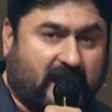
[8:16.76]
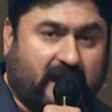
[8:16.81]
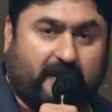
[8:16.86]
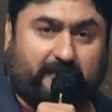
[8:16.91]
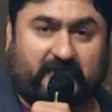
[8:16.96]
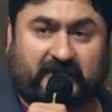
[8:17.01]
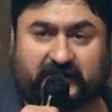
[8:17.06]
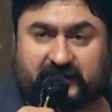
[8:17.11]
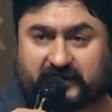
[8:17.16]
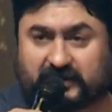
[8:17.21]

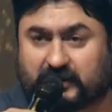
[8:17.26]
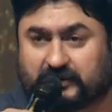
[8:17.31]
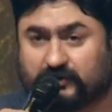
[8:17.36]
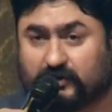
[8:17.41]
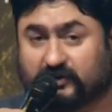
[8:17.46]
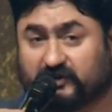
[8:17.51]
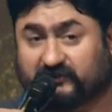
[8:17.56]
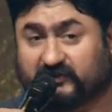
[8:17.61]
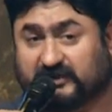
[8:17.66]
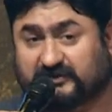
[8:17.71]
American
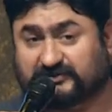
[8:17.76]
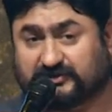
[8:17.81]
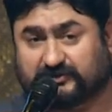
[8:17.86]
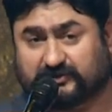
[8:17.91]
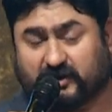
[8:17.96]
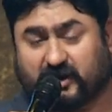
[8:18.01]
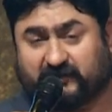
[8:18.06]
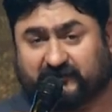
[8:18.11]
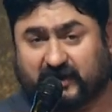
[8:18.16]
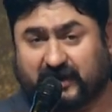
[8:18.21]

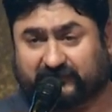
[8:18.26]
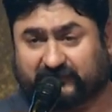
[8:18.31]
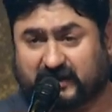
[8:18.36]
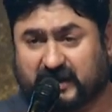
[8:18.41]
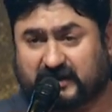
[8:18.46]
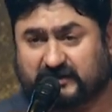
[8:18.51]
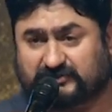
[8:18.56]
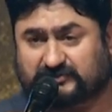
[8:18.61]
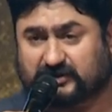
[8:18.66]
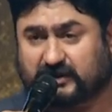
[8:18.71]
University of
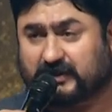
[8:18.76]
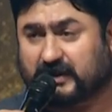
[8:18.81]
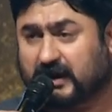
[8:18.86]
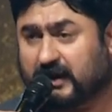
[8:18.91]
Afghanistan,